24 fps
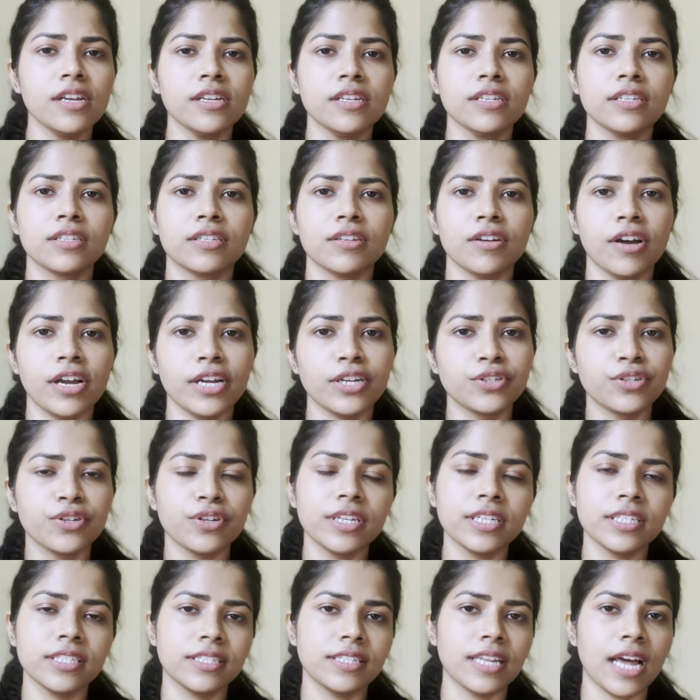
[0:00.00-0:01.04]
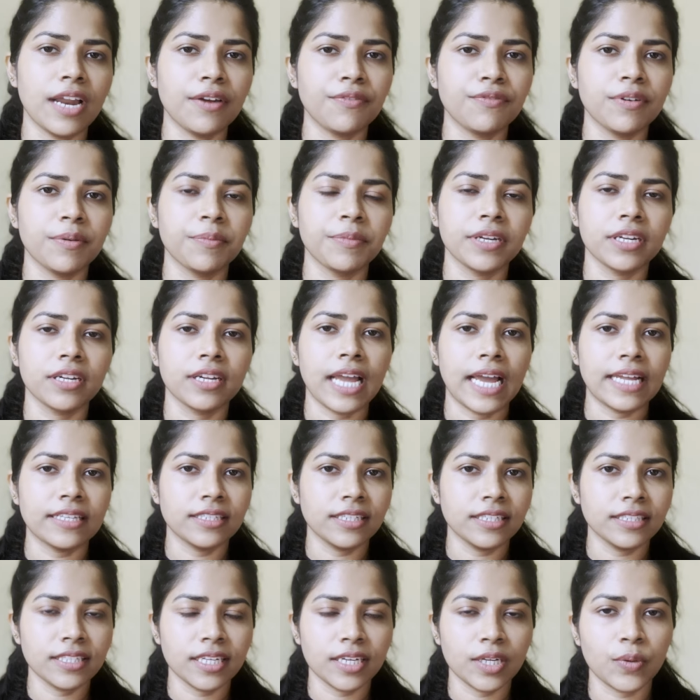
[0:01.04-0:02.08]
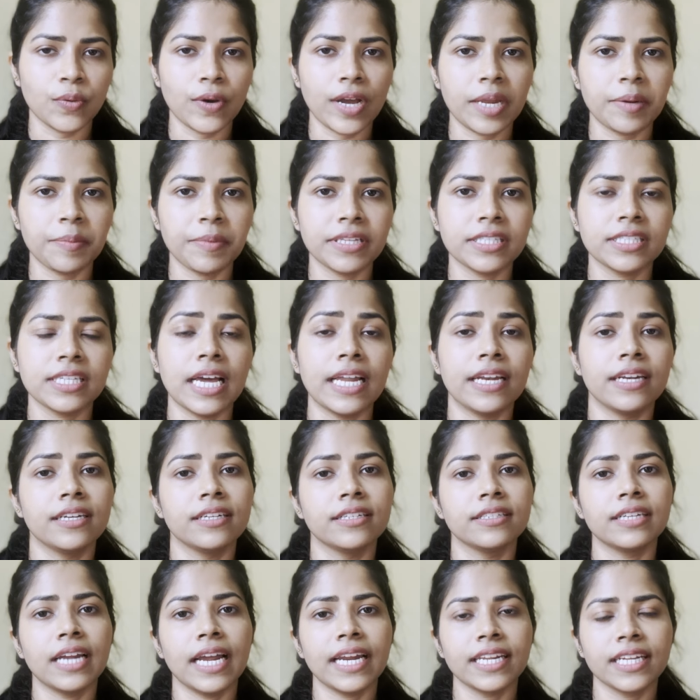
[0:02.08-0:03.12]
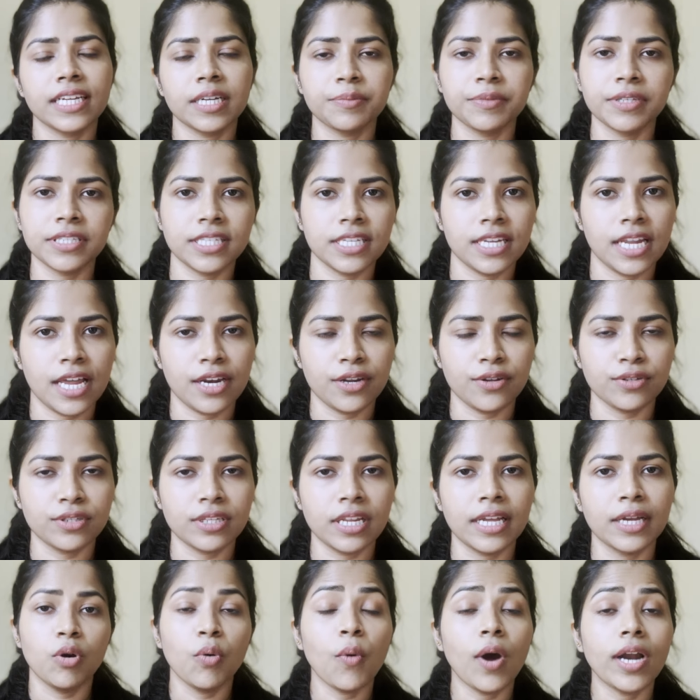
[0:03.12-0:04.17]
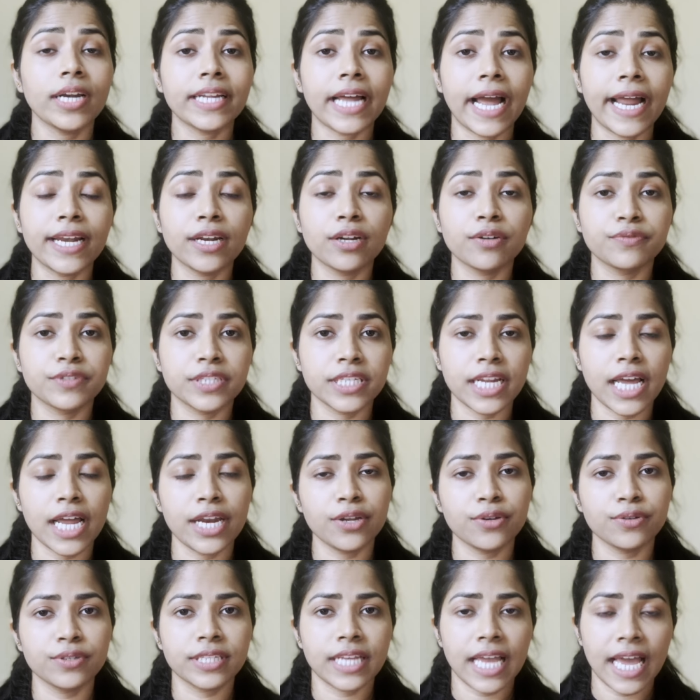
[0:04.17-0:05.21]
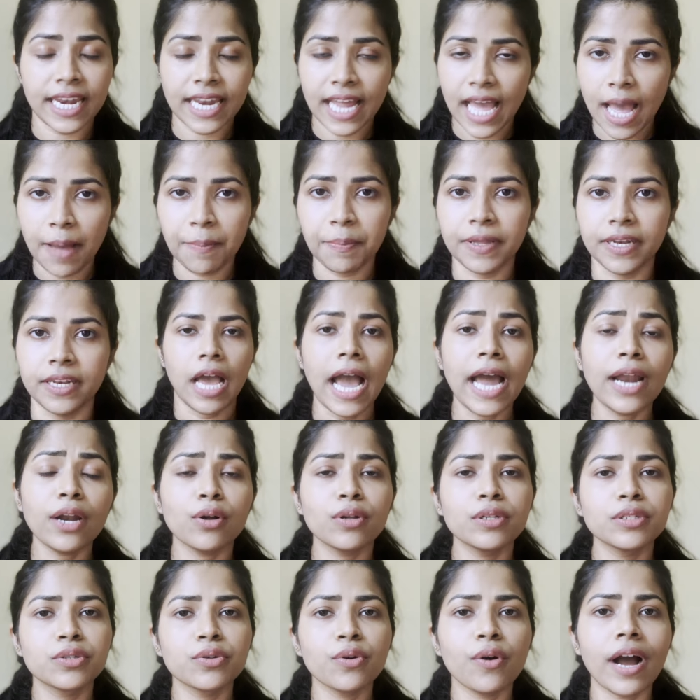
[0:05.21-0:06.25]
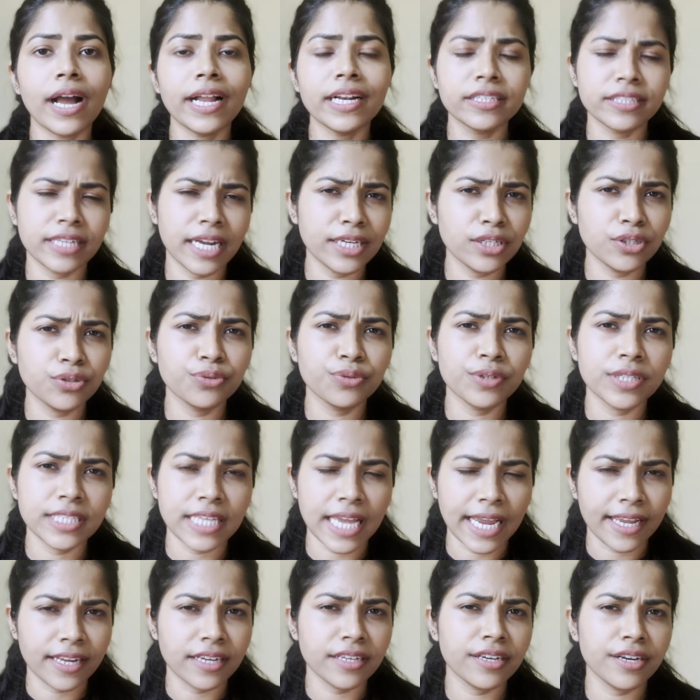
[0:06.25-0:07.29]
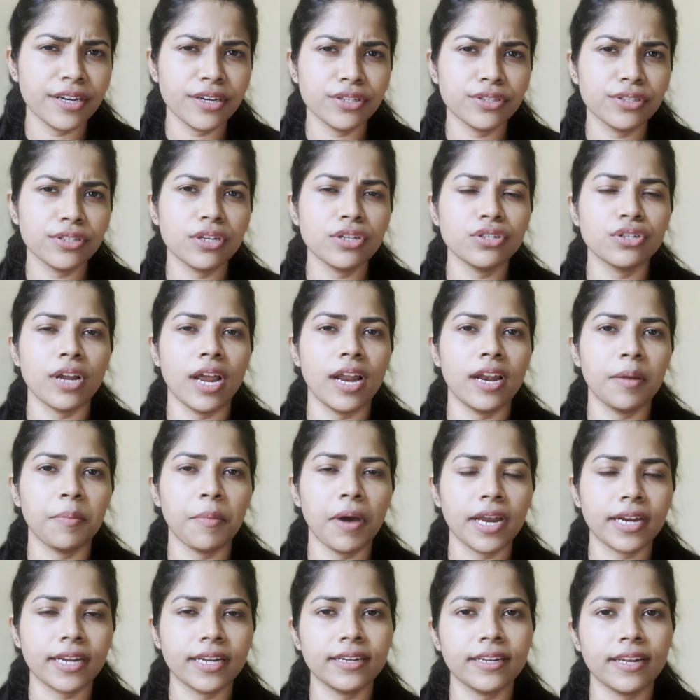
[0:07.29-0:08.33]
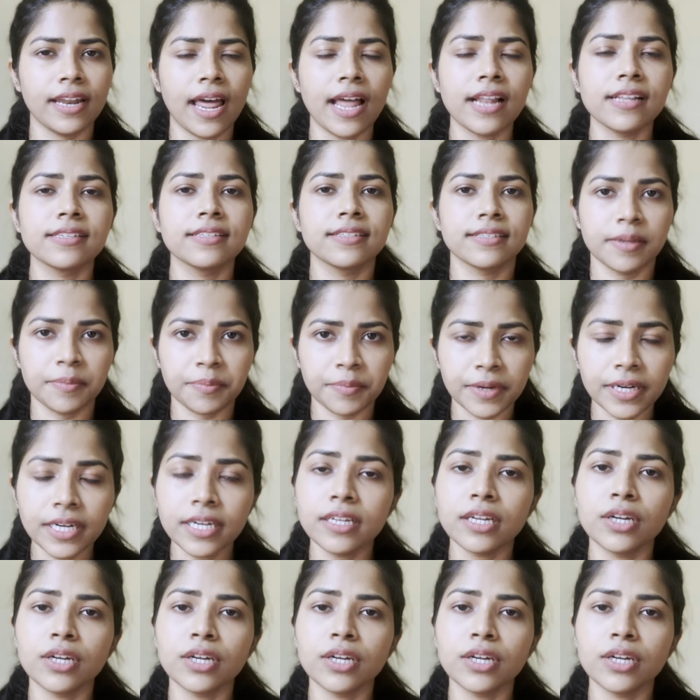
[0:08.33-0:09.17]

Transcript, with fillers: So I usually start from gathering the requirements and writing up the scenarios, like what kind of scenarios can happen. And also I'll try to do a secondary research and a market analysis a bit